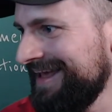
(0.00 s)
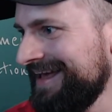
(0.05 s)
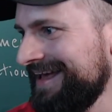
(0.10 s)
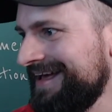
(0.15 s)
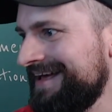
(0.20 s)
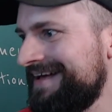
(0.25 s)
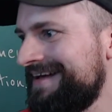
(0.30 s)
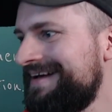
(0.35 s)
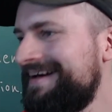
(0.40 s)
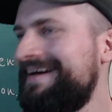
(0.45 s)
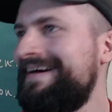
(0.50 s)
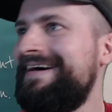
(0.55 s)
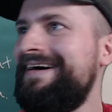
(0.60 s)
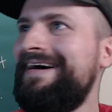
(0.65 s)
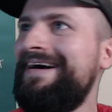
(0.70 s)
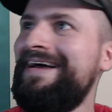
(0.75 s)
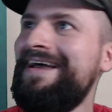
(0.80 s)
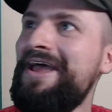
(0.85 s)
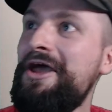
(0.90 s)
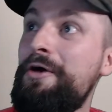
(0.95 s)

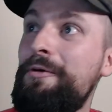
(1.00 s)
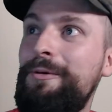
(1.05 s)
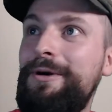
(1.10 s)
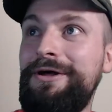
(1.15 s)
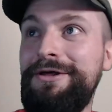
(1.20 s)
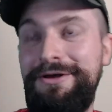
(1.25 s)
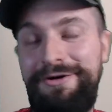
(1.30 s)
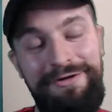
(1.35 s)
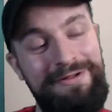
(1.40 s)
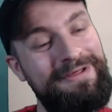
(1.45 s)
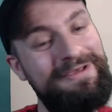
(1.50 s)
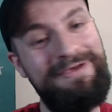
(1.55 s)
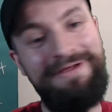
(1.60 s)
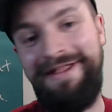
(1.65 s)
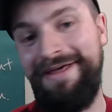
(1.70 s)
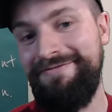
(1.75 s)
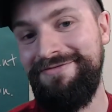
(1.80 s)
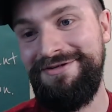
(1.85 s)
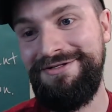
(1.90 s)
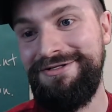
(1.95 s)
Well, you'll
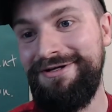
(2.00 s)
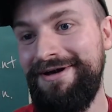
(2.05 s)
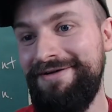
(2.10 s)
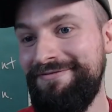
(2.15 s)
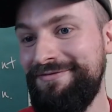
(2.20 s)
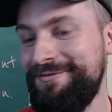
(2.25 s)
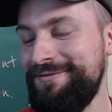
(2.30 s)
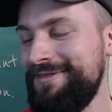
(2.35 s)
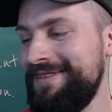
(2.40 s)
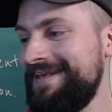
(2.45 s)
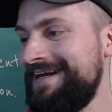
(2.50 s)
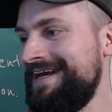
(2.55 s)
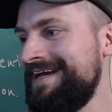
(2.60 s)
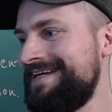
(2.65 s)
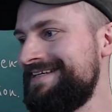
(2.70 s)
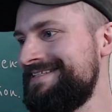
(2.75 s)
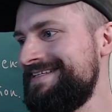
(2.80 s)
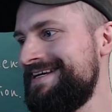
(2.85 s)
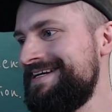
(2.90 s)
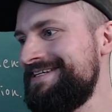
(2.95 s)
have to try for the
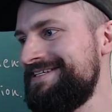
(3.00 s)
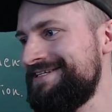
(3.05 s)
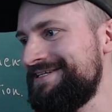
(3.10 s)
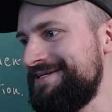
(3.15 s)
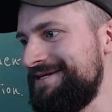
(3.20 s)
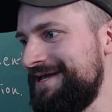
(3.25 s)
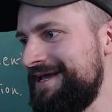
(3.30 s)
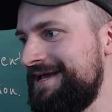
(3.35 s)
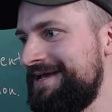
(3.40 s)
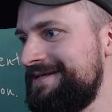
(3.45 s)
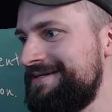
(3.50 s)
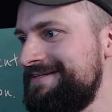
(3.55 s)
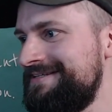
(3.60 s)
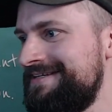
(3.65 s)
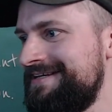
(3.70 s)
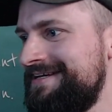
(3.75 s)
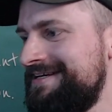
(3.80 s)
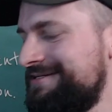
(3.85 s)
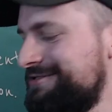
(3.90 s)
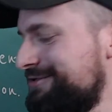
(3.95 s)
next session
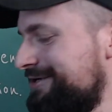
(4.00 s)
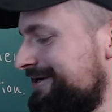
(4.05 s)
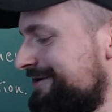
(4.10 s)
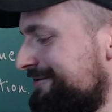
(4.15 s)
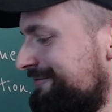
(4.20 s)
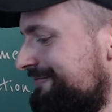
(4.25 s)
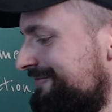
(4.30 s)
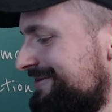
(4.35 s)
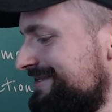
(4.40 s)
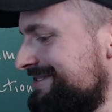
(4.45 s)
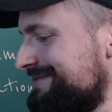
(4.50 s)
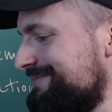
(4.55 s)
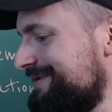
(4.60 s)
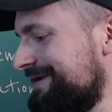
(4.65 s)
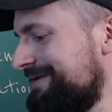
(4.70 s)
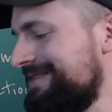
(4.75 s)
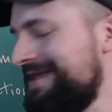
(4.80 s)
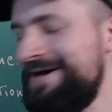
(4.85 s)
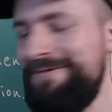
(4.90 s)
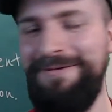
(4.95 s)
and try convince me
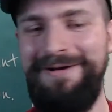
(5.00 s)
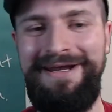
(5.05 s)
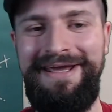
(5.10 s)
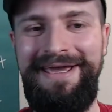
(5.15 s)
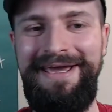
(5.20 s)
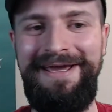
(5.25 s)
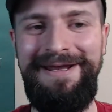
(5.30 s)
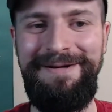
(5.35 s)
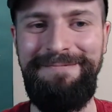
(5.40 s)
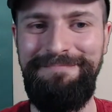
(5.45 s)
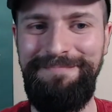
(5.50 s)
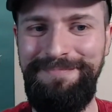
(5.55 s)
on that one again.